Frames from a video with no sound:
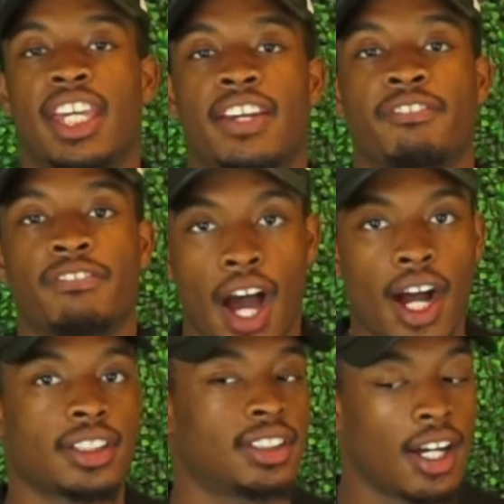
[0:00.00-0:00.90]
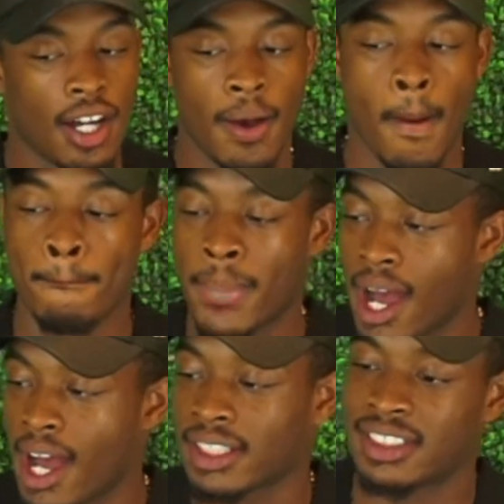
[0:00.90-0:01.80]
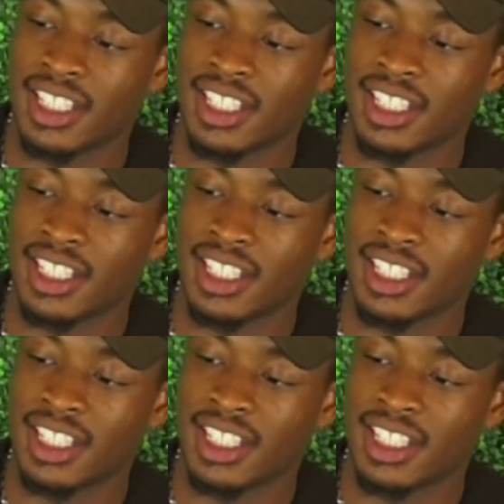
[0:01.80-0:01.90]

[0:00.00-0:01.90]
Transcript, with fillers: a a box.